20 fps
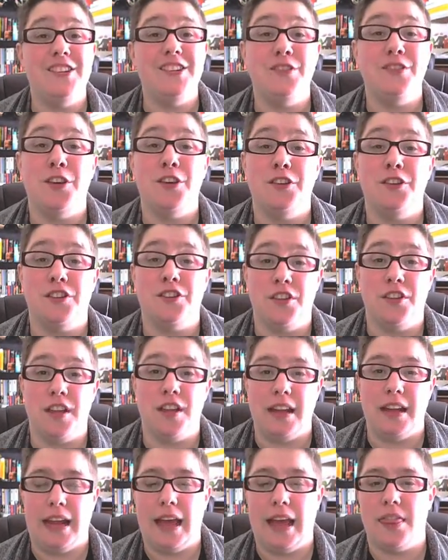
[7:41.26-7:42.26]
hers
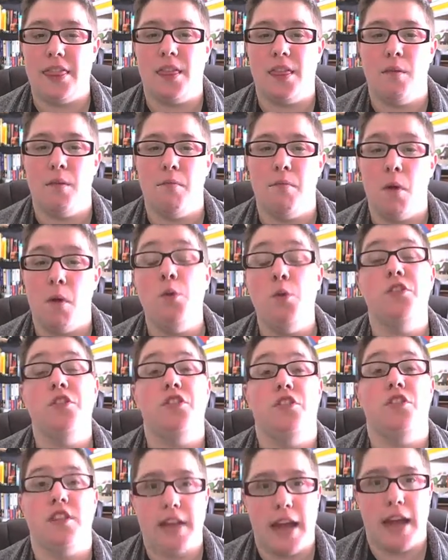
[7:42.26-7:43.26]
that get the
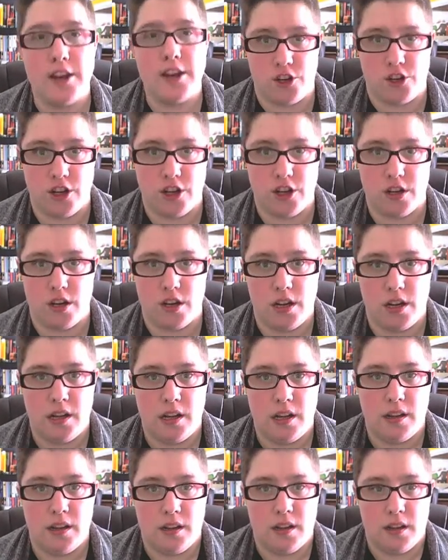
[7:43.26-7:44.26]
most attention
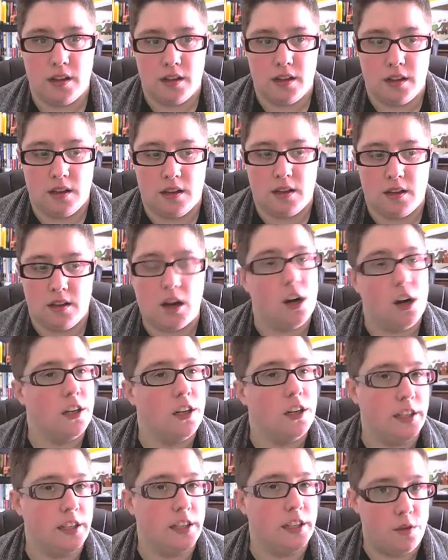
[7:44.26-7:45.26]
are,
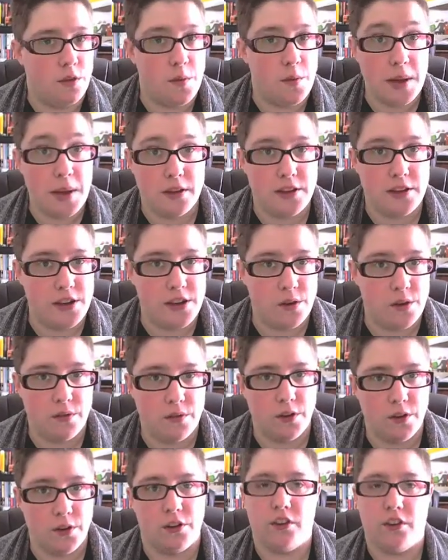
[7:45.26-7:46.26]
the Peltied
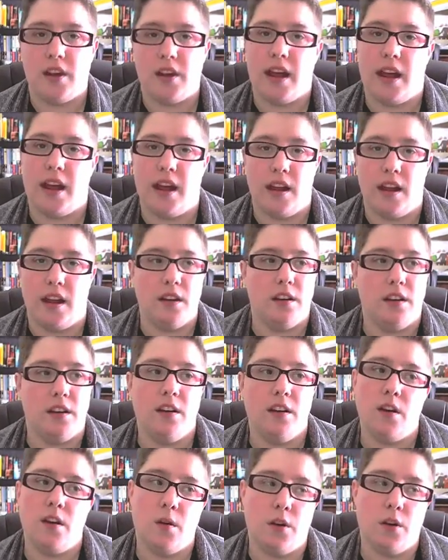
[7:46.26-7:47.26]
universe, and,
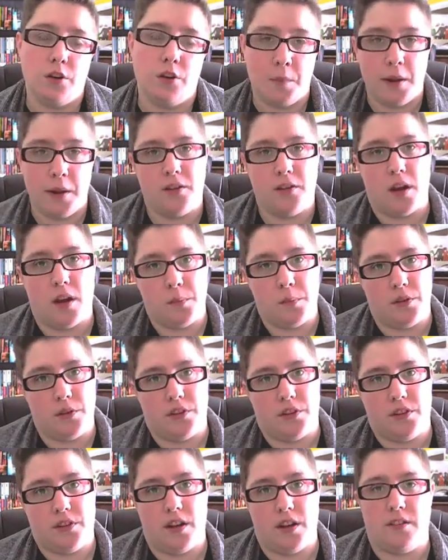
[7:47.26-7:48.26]
her space opera
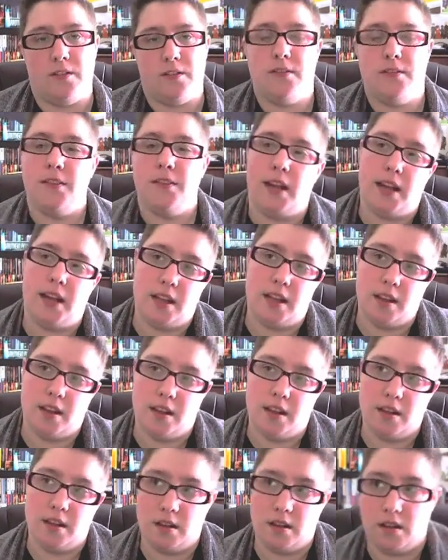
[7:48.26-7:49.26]
stuff, and
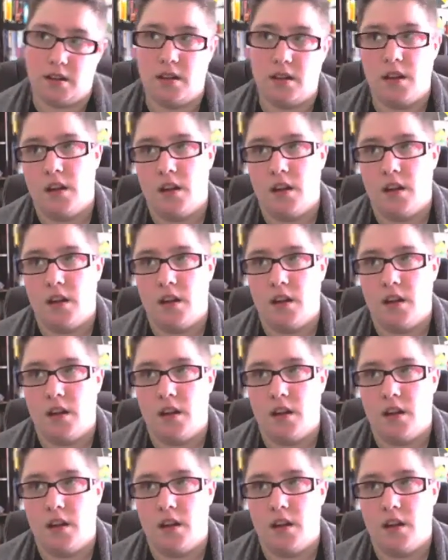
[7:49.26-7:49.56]
the,